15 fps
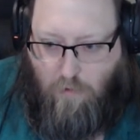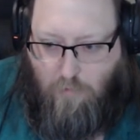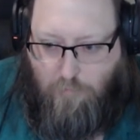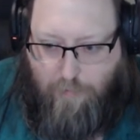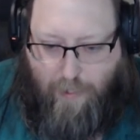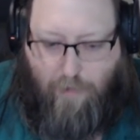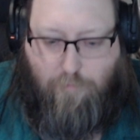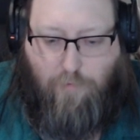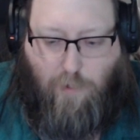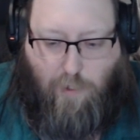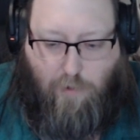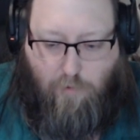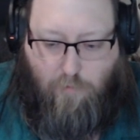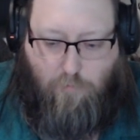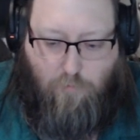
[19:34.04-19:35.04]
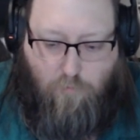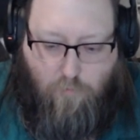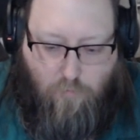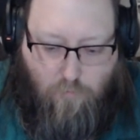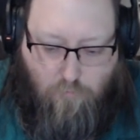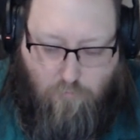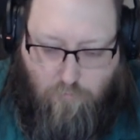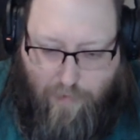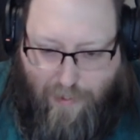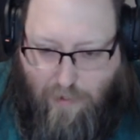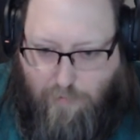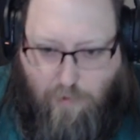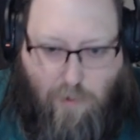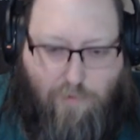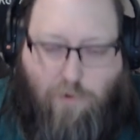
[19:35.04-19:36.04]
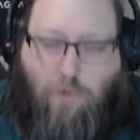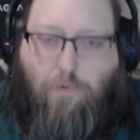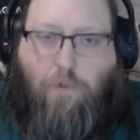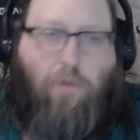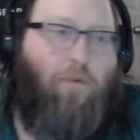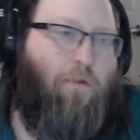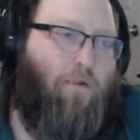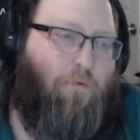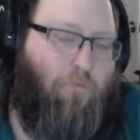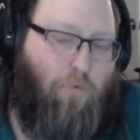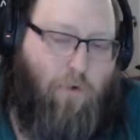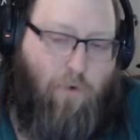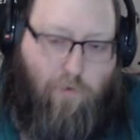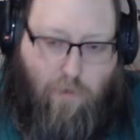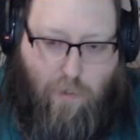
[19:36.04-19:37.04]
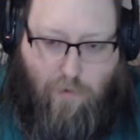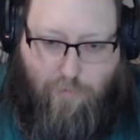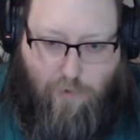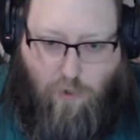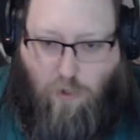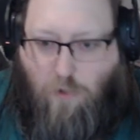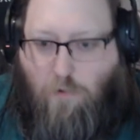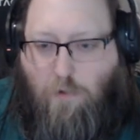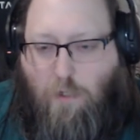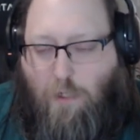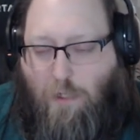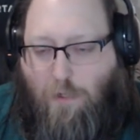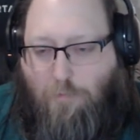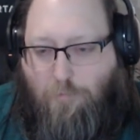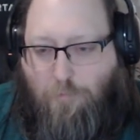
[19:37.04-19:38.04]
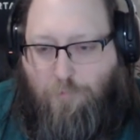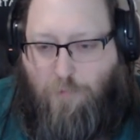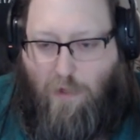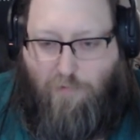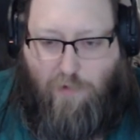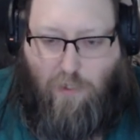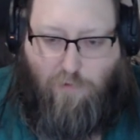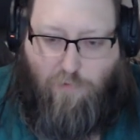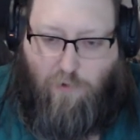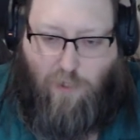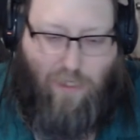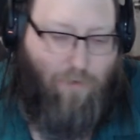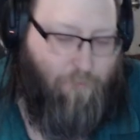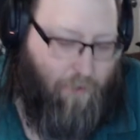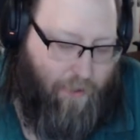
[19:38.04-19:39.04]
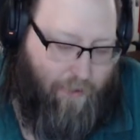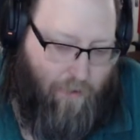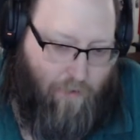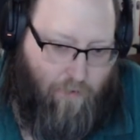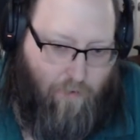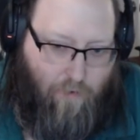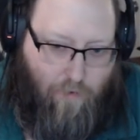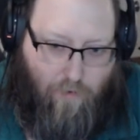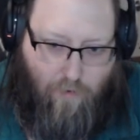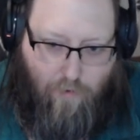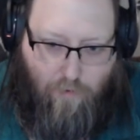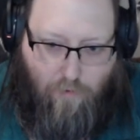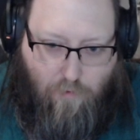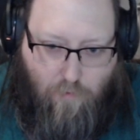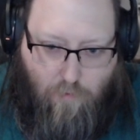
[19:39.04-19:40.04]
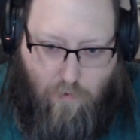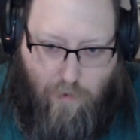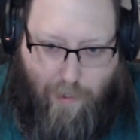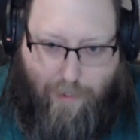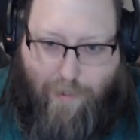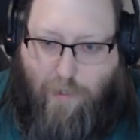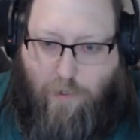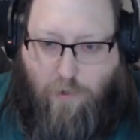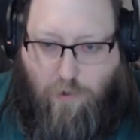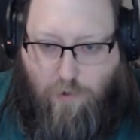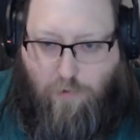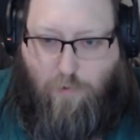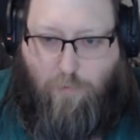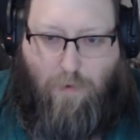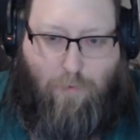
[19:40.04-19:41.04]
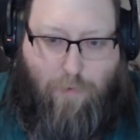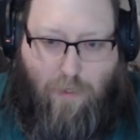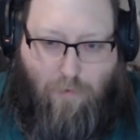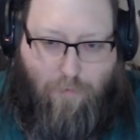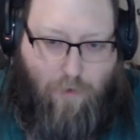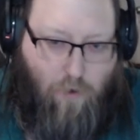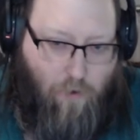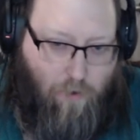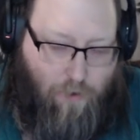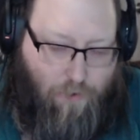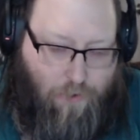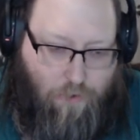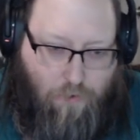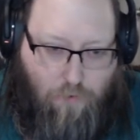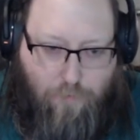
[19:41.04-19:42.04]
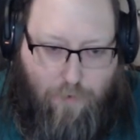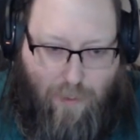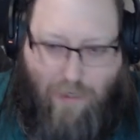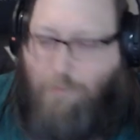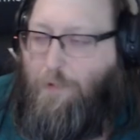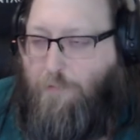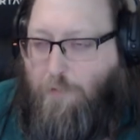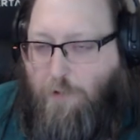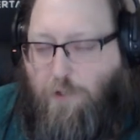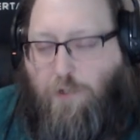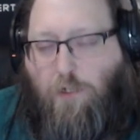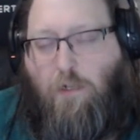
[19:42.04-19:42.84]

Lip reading: But yeah, so that's what JavaScript is, coding language. If it's your first time working on any kind of code, it might be a little bit hard to pick up at first.